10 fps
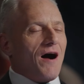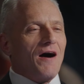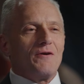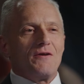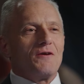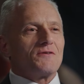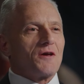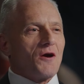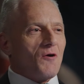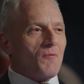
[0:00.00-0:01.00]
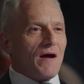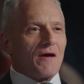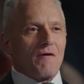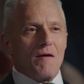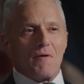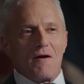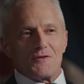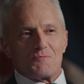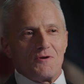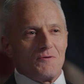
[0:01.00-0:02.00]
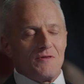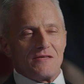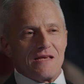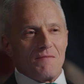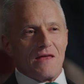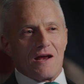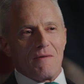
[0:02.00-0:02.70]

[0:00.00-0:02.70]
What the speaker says: 100 years ago, my grandparents were doing the same thing,